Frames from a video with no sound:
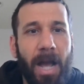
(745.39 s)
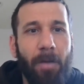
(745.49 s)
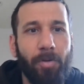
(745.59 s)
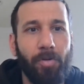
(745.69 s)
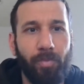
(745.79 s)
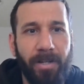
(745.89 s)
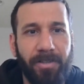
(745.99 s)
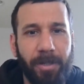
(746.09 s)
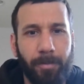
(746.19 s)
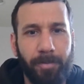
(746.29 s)
I would
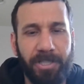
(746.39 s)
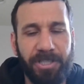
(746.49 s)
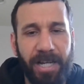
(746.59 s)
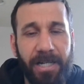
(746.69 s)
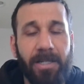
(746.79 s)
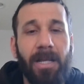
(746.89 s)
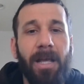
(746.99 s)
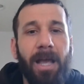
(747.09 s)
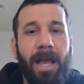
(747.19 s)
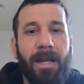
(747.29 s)
greatly appreciate it.
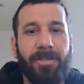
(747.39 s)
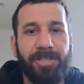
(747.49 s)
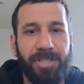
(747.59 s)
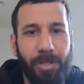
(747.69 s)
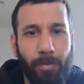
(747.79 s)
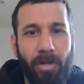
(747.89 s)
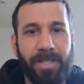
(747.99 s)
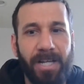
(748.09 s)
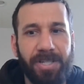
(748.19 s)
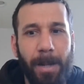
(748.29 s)
And I'll see you all
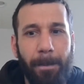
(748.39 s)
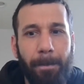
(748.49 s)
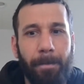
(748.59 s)
next time.